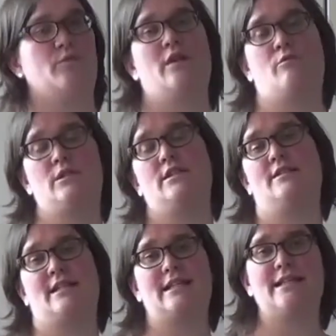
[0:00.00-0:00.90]
will, in
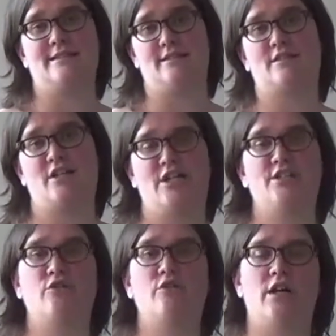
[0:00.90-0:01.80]
that case, discard
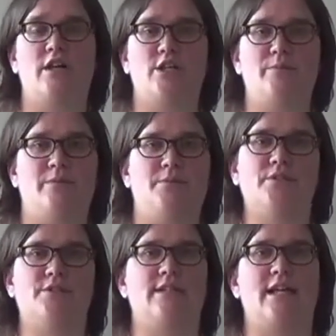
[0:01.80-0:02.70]
your argument
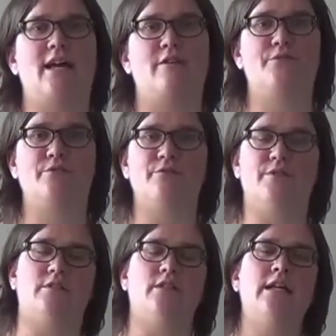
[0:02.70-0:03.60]
because they have
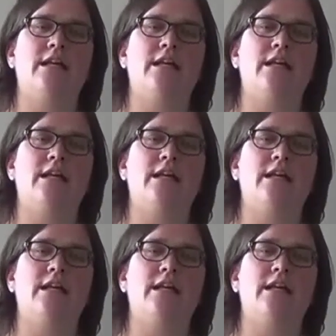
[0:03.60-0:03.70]
different